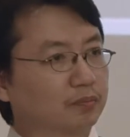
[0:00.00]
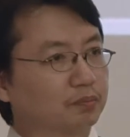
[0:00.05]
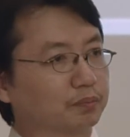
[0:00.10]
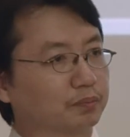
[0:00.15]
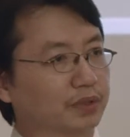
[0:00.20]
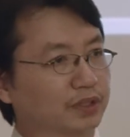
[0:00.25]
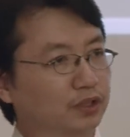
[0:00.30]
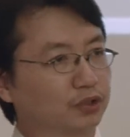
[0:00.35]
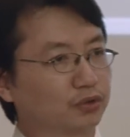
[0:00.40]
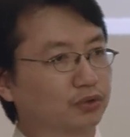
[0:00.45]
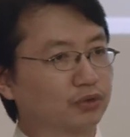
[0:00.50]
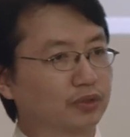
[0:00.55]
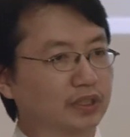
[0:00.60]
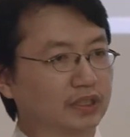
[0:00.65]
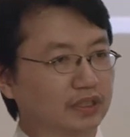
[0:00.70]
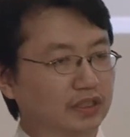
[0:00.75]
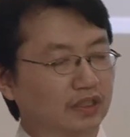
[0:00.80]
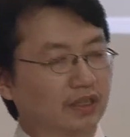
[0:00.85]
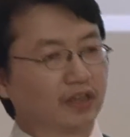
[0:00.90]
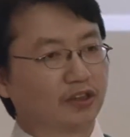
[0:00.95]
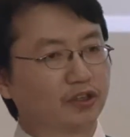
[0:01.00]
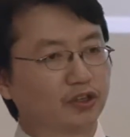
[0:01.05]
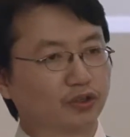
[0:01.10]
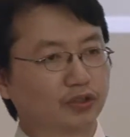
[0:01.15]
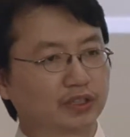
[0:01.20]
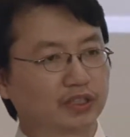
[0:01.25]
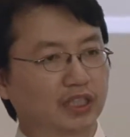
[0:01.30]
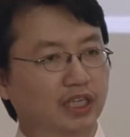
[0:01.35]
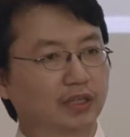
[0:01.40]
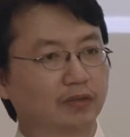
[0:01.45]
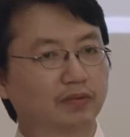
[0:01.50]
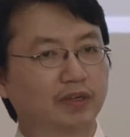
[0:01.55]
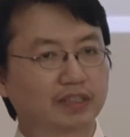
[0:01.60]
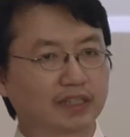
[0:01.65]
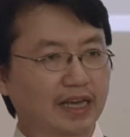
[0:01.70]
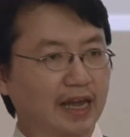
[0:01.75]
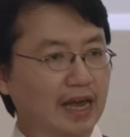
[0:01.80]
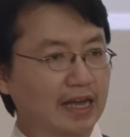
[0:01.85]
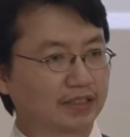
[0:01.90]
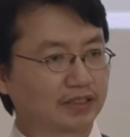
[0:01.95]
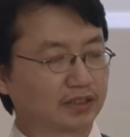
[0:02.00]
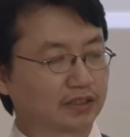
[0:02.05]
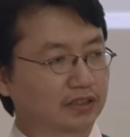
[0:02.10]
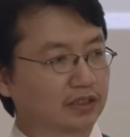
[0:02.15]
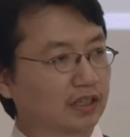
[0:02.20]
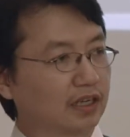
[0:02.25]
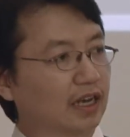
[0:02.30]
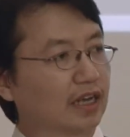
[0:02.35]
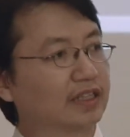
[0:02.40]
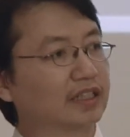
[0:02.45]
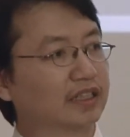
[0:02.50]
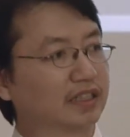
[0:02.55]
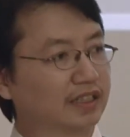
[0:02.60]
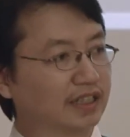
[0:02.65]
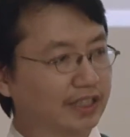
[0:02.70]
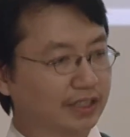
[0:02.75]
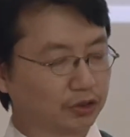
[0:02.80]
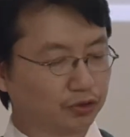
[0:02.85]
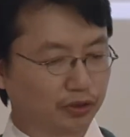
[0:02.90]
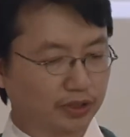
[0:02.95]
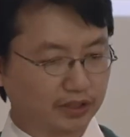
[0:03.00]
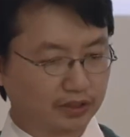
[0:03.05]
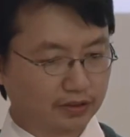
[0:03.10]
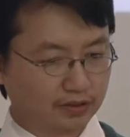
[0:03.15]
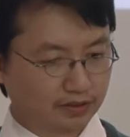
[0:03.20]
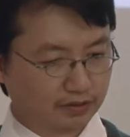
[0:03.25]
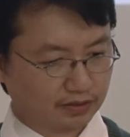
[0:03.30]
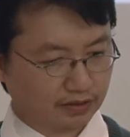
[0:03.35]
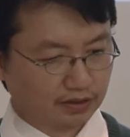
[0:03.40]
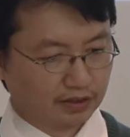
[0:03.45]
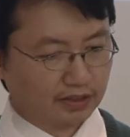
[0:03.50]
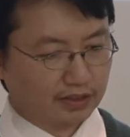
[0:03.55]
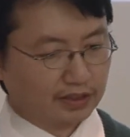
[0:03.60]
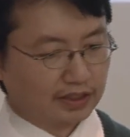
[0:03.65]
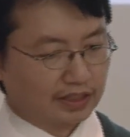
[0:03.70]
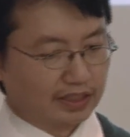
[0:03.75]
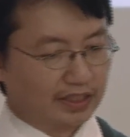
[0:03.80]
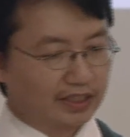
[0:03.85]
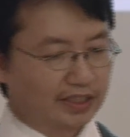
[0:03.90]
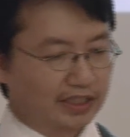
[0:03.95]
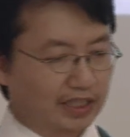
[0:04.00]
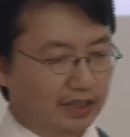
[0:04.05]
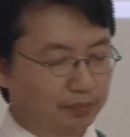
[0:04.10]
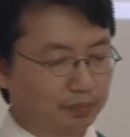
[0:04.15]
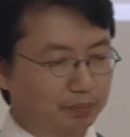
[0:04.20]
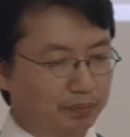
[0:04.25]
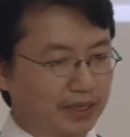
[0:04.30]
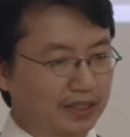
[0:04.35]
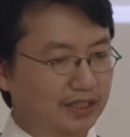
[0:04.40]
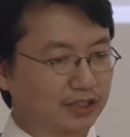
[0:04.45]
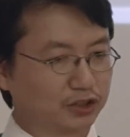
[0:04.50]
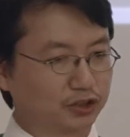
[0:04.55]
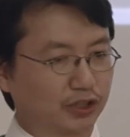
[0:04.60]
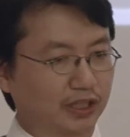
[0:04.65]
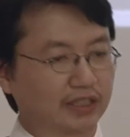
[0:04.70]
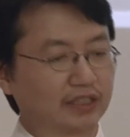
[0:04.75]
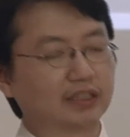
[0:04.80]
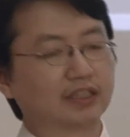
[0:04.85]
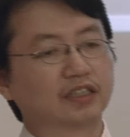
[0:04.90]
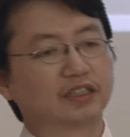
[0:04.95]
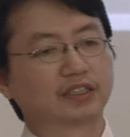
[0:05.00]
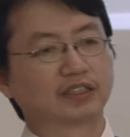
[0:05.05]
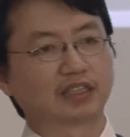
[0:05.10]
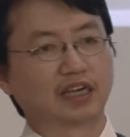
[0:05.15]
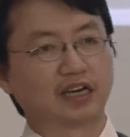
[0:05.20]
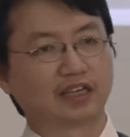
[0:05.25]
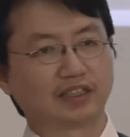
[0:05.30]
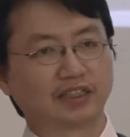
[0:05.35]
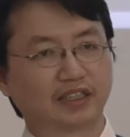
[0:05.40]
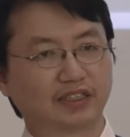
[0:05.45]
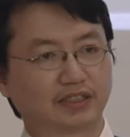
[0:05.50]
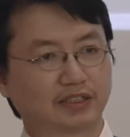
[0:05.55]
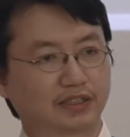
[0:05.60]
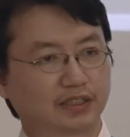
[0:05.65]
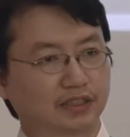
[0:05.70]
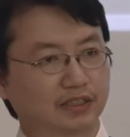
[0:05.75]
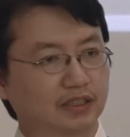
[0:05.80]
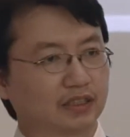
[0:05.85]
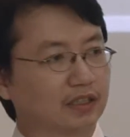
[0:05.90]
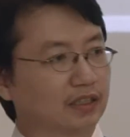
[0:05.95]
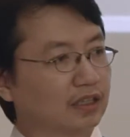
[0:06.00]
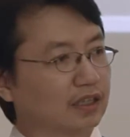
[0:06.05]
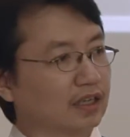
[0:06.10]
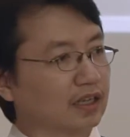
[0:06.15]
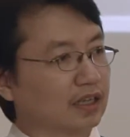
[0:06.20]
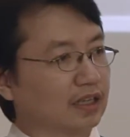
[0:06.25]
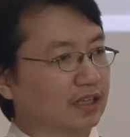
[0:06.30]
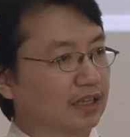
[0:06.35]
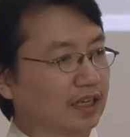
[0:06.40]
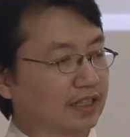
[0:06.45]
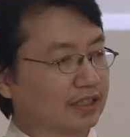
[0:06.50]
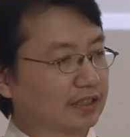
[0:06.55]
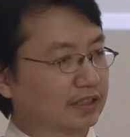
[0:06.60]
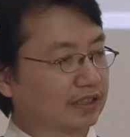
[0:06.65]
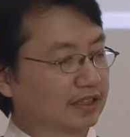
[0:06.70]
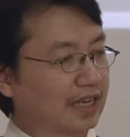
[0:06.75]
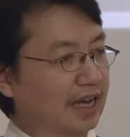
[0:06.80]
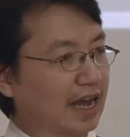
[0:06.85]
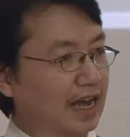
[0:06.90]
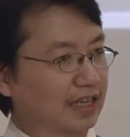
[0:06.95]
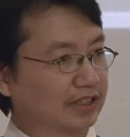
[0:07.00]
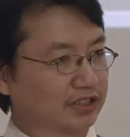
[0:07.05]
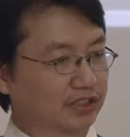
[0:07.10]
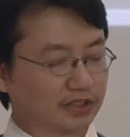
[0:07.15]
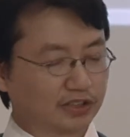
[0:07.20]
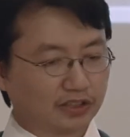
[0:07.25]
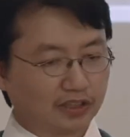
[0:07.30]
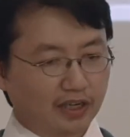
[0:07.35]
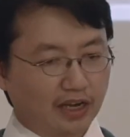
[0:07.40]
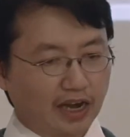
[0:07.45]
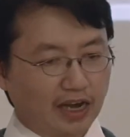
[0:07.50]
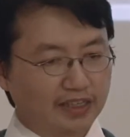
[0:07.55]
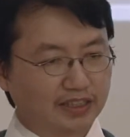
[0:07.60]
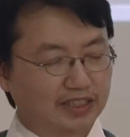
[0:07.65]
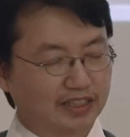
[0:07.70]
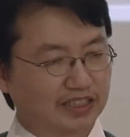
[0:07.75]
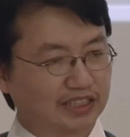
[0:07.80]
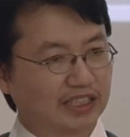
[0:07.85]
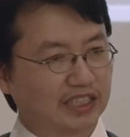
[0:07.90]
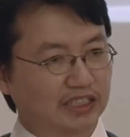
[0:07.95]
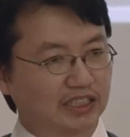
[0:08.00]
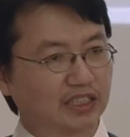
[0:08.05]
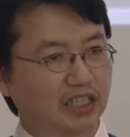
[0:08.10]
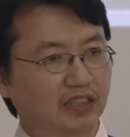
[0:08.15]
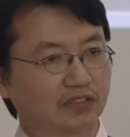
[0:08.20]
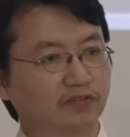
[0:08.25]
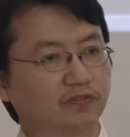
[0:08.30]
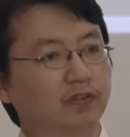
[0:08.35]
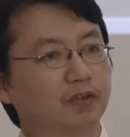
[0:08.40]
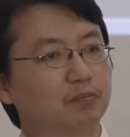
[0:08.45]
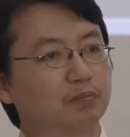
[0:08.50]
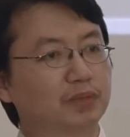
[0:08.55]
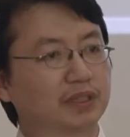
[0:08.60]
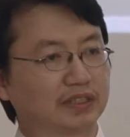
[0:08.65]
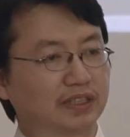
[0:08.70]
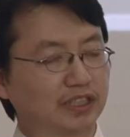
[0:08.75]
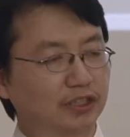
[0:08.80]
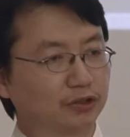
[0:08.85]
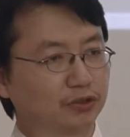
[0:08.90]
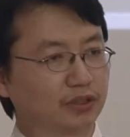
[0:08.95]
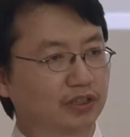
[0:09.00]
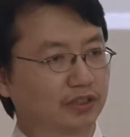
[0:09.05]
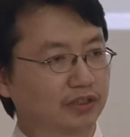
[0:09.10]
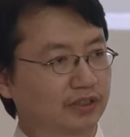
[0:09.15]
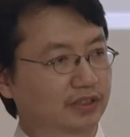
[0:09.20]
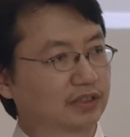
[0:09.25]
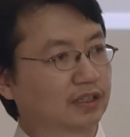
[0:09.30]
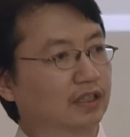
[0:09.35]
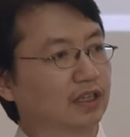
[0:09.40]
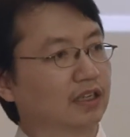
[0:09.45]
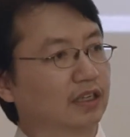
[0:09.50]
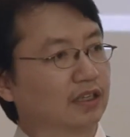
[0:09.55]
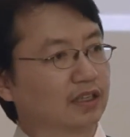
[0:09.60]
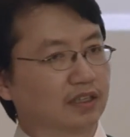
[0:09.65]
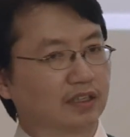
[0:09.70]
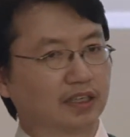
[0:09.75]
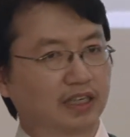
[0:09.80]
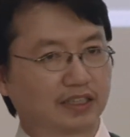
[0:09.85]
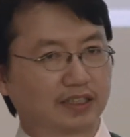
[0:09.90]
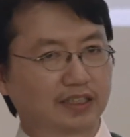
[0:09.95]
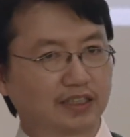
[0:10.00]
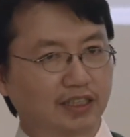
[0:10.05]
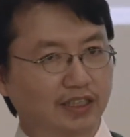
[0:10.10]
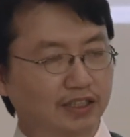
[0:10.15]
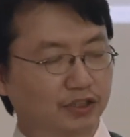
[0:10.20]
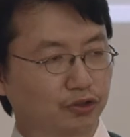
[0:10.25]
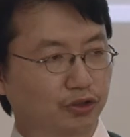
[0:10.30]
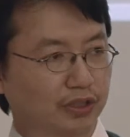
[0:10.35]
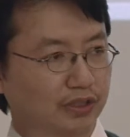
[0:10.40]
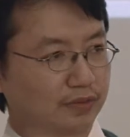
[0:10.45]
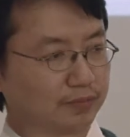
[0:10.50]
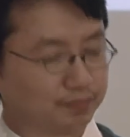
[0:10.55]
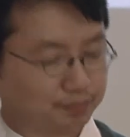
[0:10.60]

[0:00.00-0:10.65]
between those of a gas and a liquid. It can penetrate solids like a gas and dissolve materials like a liquid.